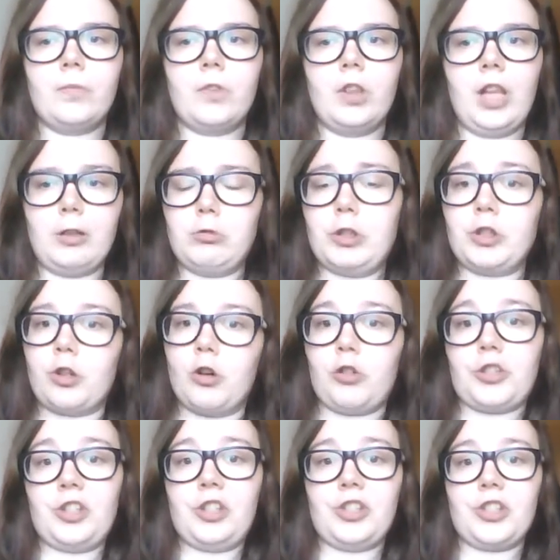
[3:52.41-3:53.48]
language
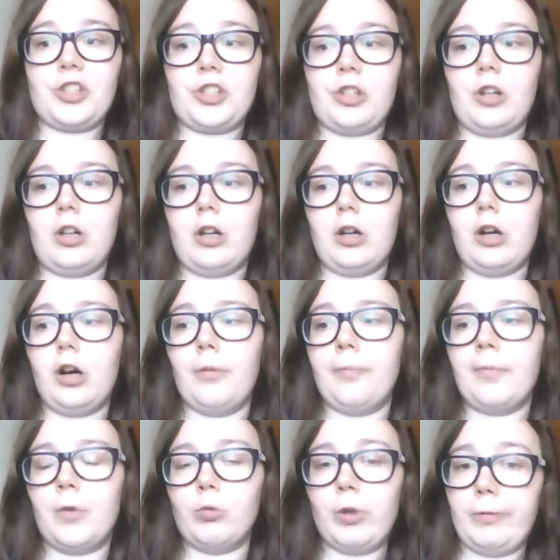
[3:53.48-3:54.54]
courses
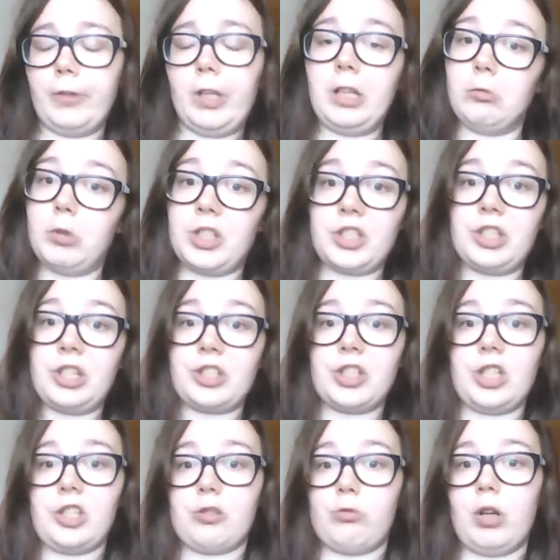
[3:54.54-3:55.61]
with linguistics
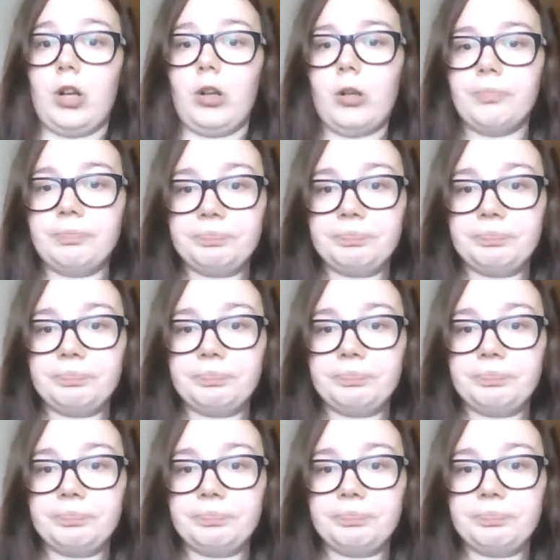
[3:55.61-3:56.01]
as well,